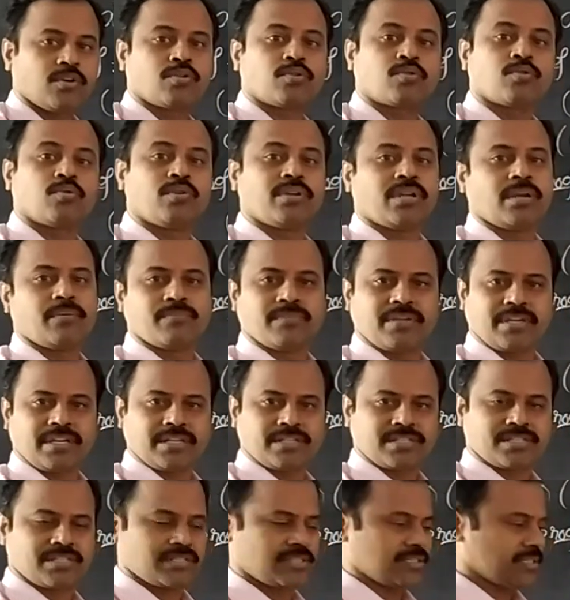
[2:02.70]
2m
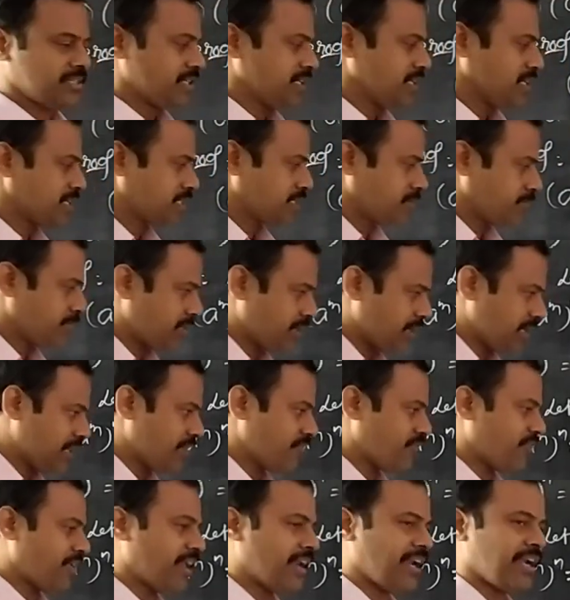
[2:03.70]
a's. Similarly,
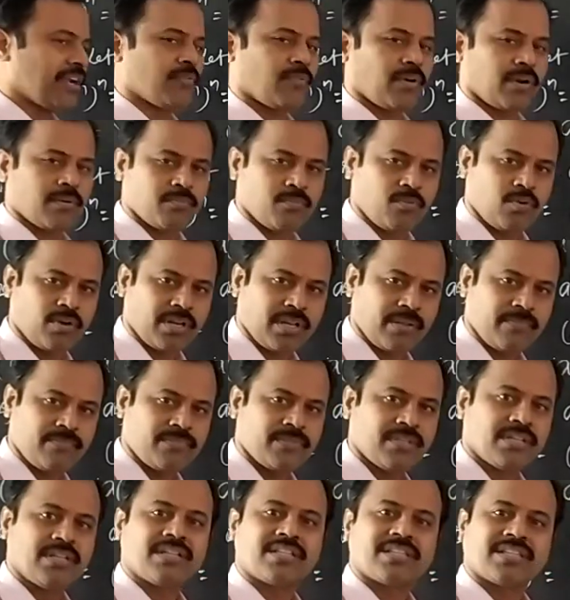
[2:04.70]
if I write one more m,
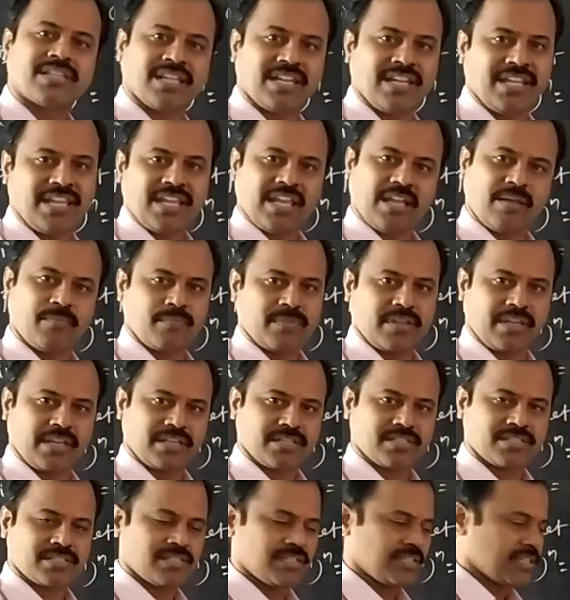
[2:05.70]
3m
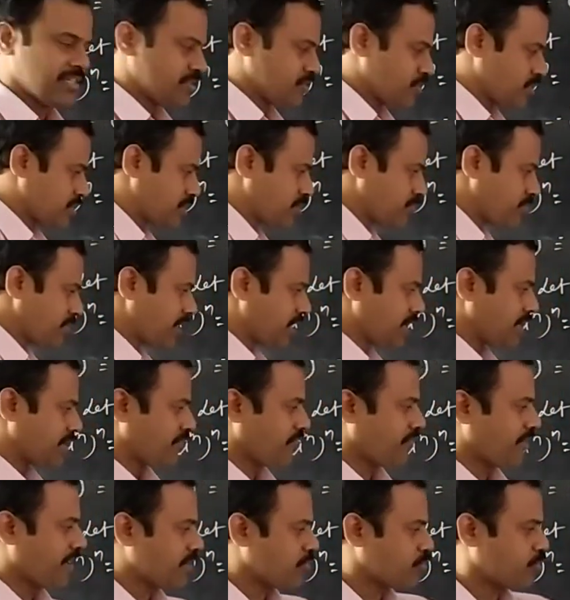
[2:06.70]
a's. So similarly,
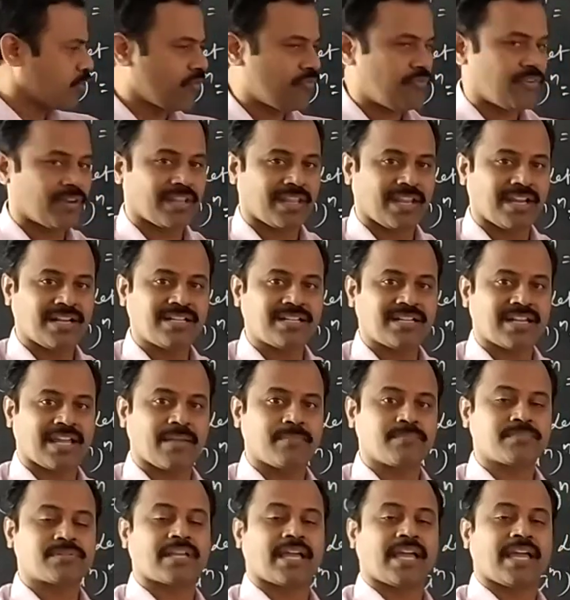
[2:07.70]
if I go for n
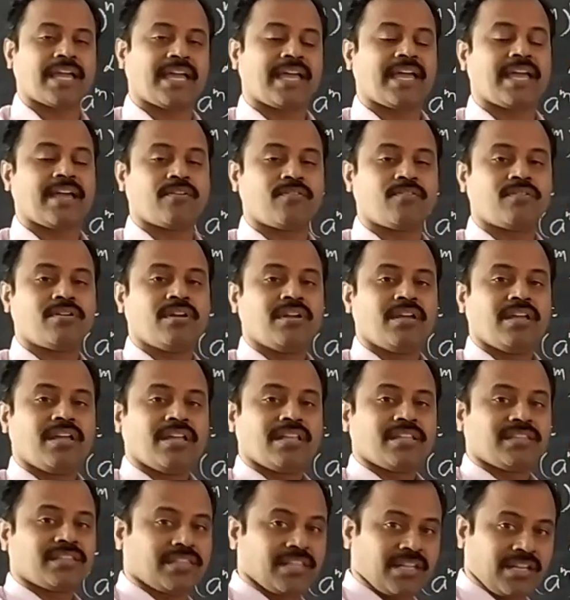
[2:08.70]
times, I
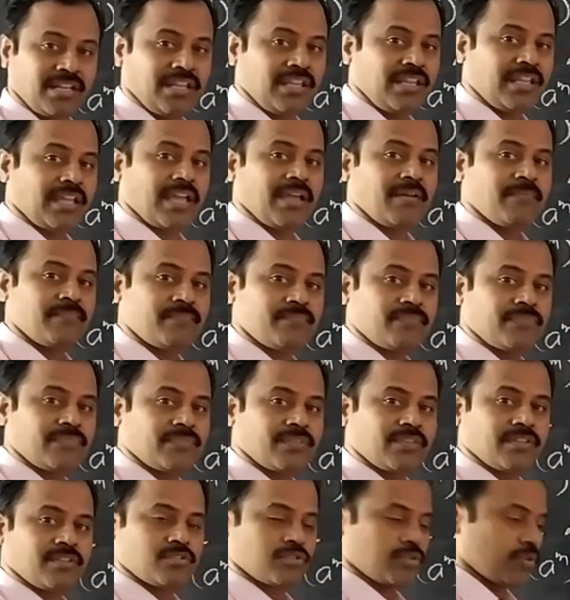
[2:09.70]
have
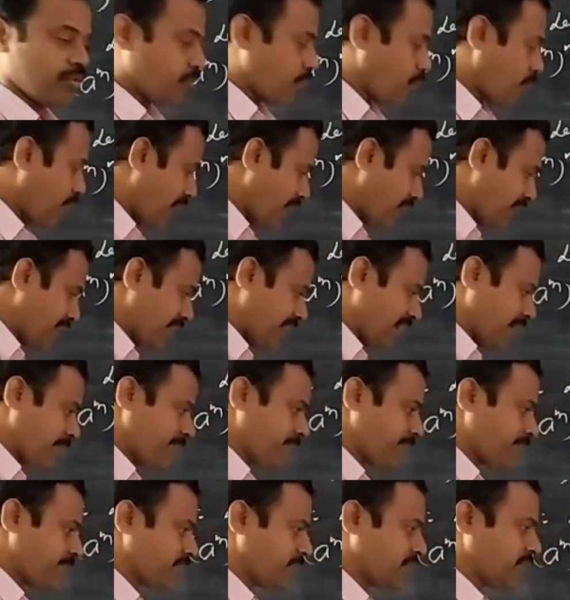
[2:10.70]
3m. So
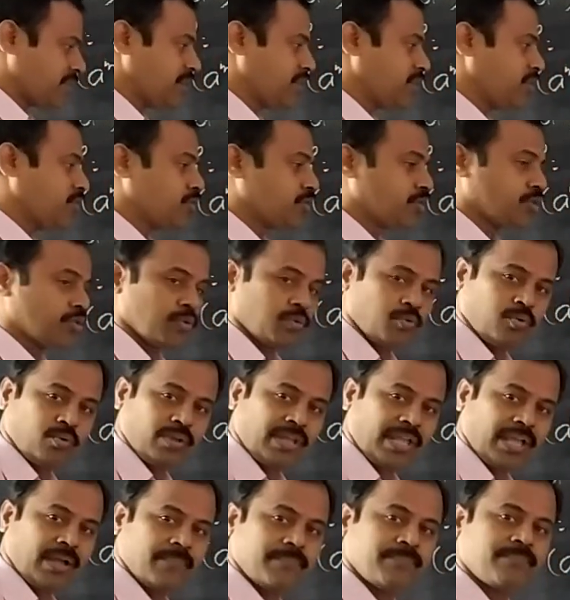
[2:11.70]
1m,
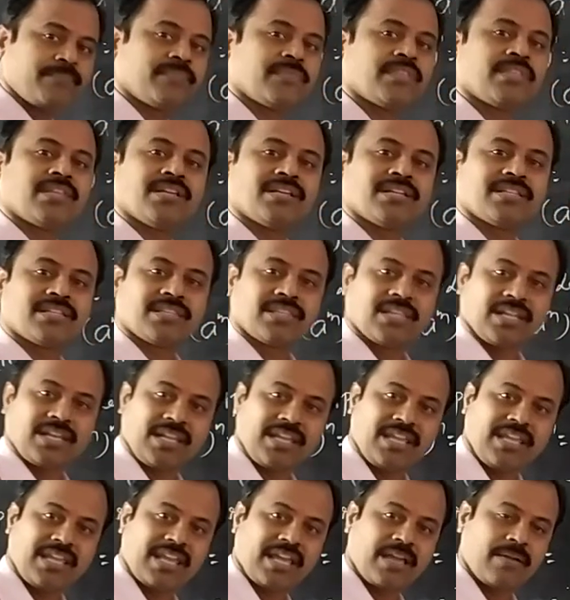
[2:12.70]
2m,
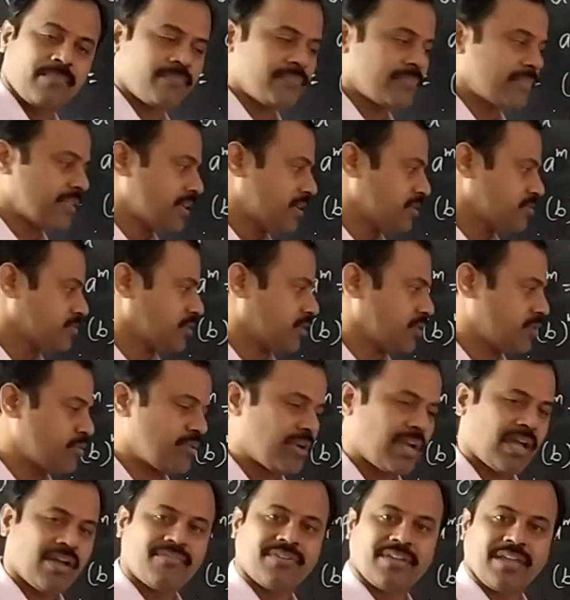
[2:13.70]
3m. So you
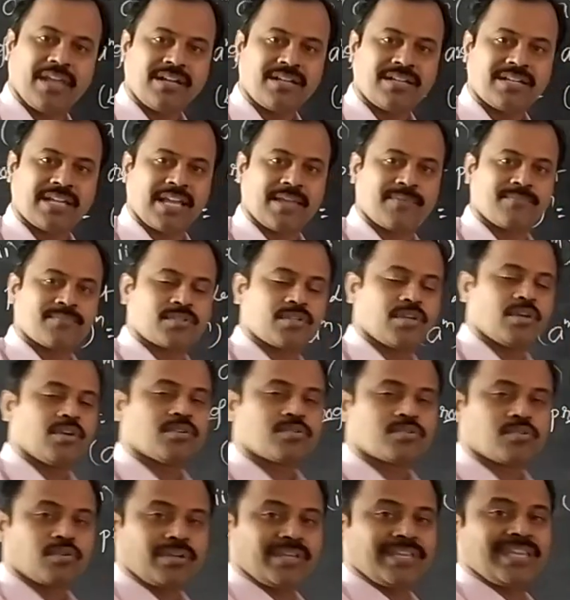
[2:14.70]
have n times.
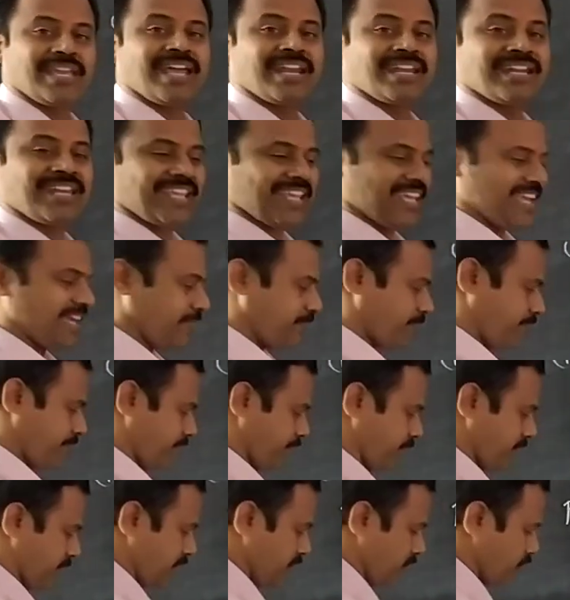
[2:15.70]
So
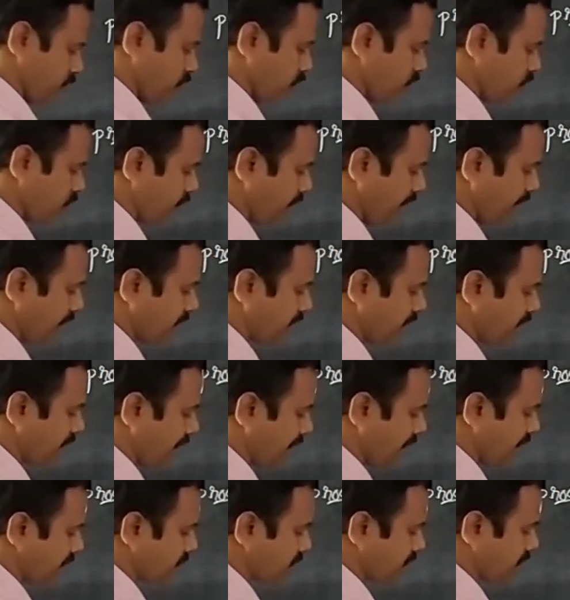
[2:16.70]
nm. So you write it
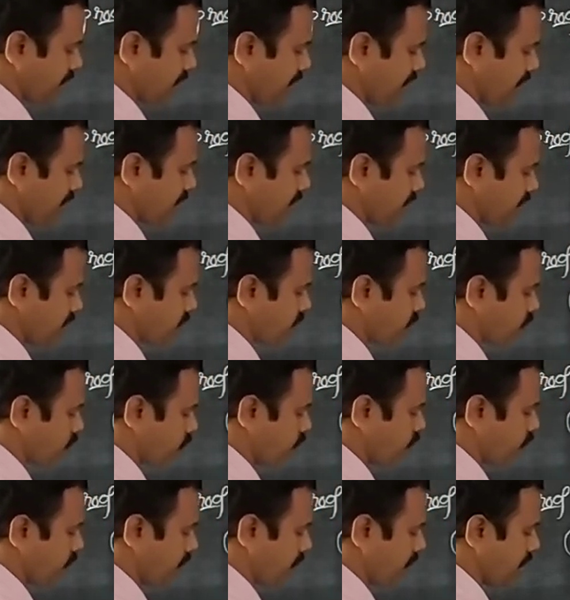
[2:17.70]
as a
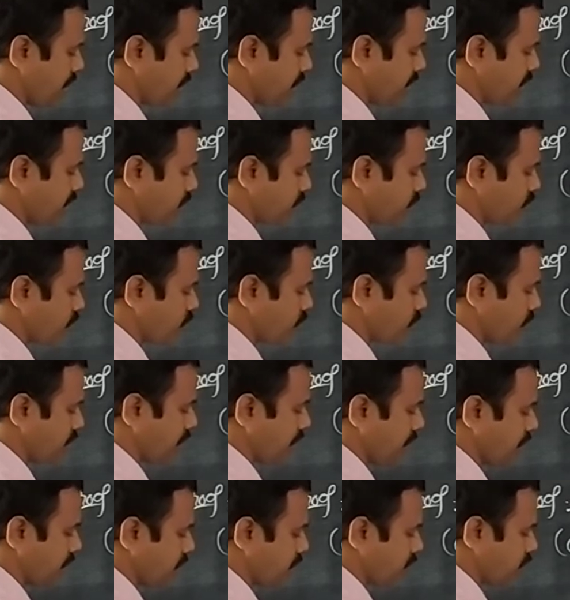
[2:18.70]
into
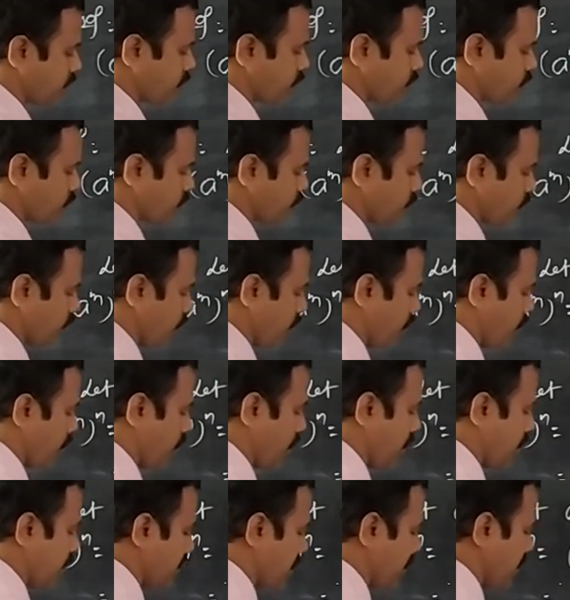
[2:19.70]
so
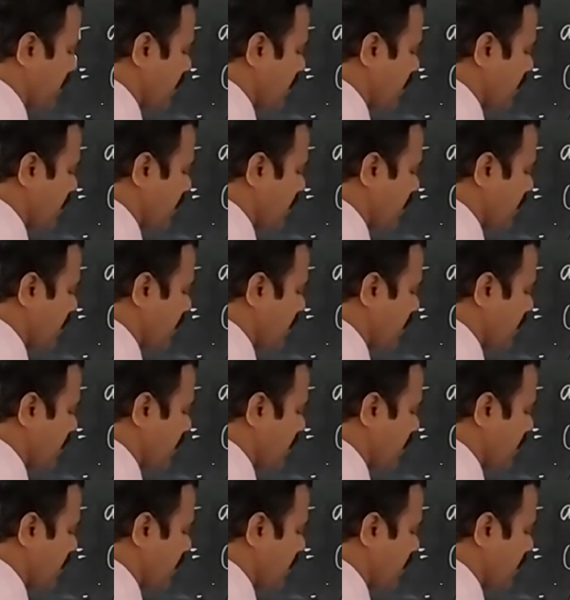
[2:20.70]
on